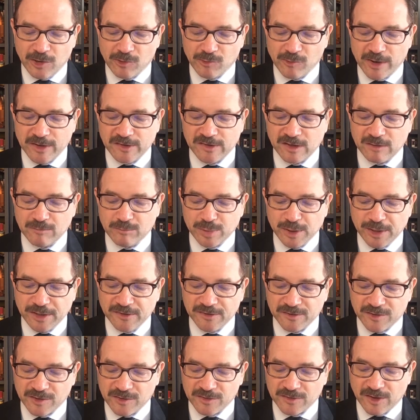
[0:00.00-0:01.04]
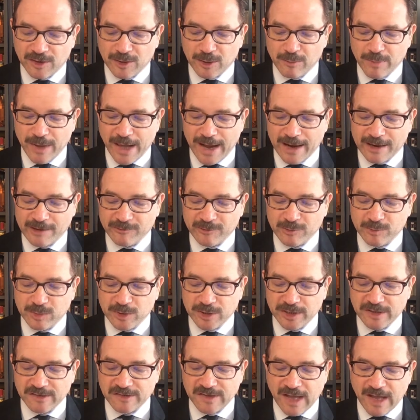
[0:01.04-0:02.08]
raising blisters on the back of a
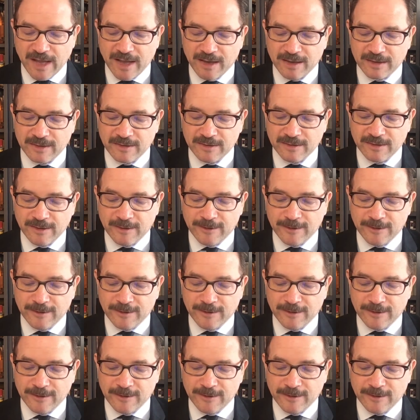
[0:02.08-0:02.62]
bully's hand,